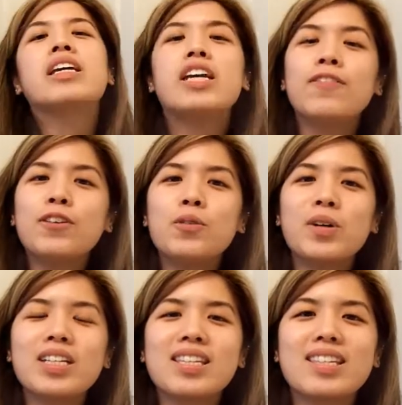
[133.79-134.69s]
If you
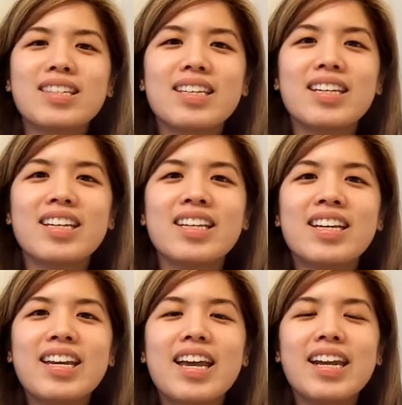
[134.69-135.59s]
want to see
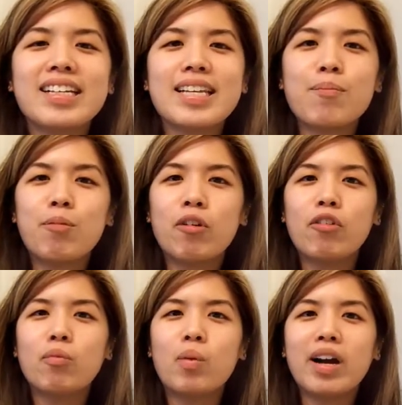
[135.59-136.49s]
an
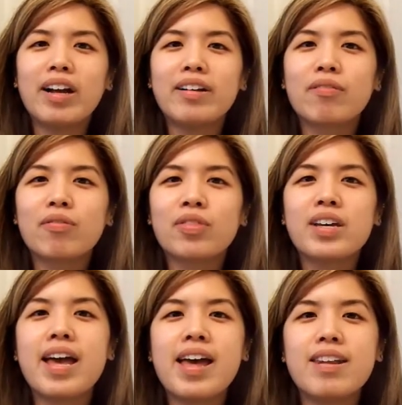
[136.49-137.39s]
example of what
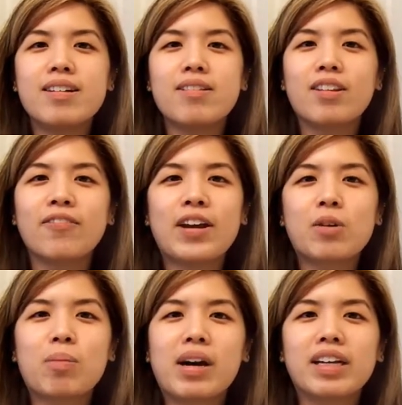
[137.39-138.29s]
the final
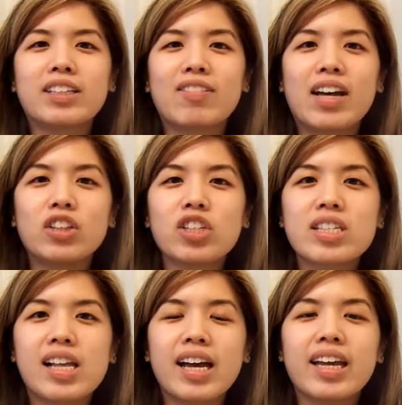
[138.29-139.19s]
product of that looks
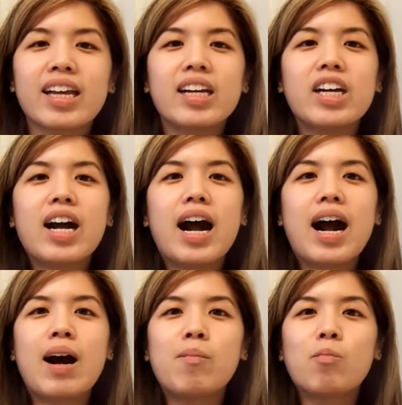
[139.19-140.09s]
like,
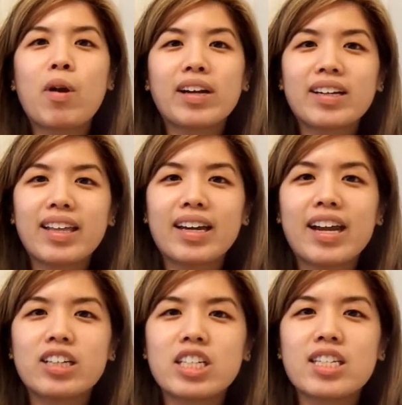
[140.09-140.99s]
I'm wearing that
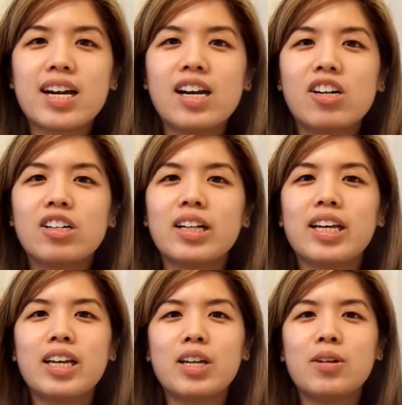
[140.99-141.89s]
hairstyle
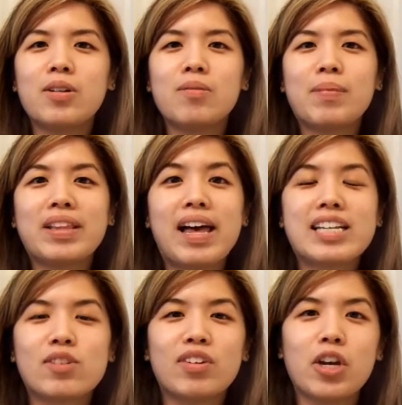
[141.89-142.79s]
in my
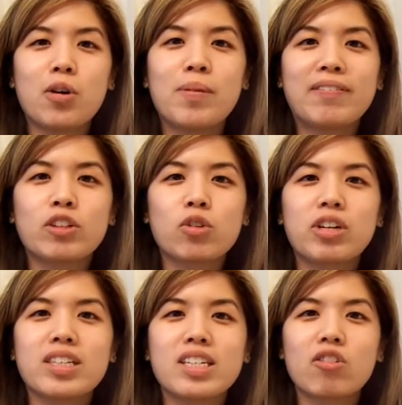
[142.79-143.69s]
last video, my
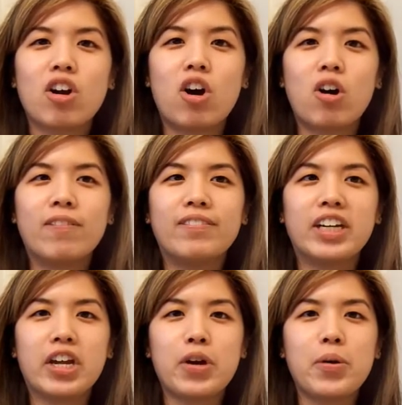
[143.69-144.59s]
Victoria's Secret haul
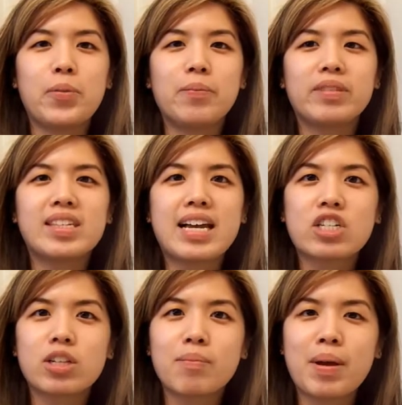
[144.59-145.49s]
video. It's
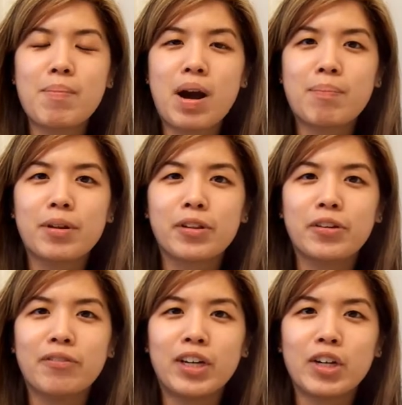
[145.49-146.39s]
actually my
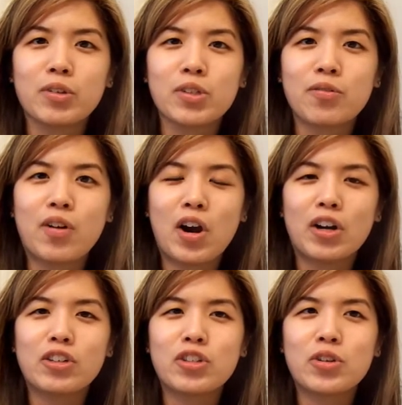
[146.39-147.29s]
popular video so
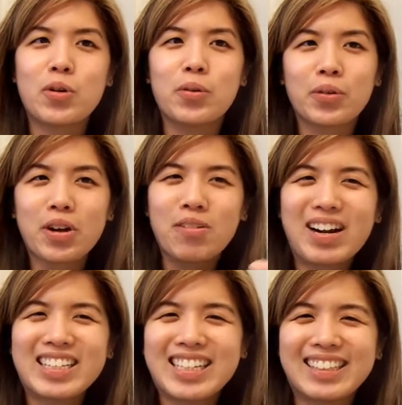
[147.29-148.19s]
far, so go
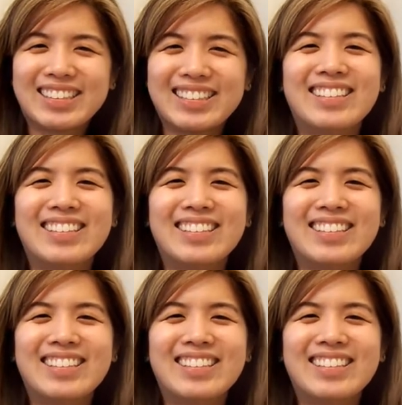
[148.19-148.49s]
watch it.